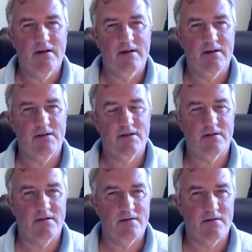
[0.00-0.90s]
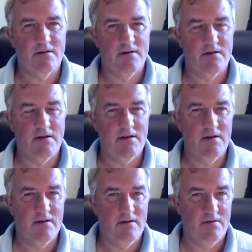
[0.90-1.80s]
And I think that
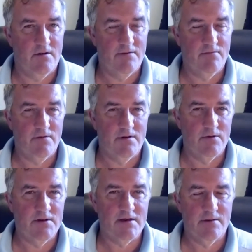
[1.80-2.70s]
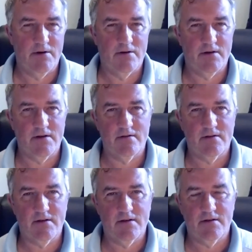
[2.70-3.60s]
I've recently been looking at
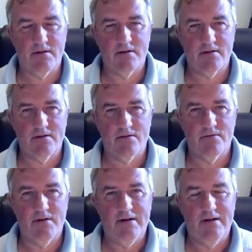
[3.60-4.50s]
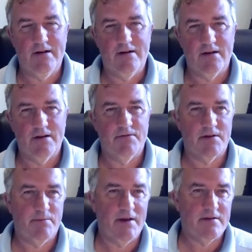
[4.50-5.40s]
statistics of life
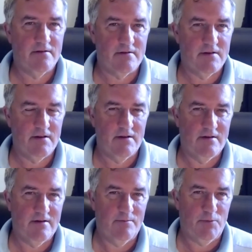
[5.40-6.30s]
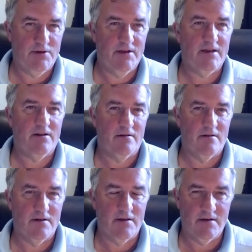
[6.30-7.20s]
expectancy,
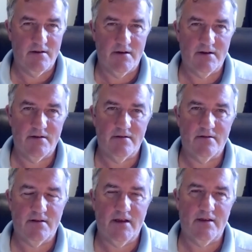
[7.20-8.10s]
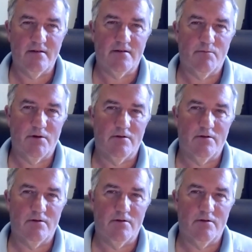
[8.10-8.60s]
particularly in the United States, but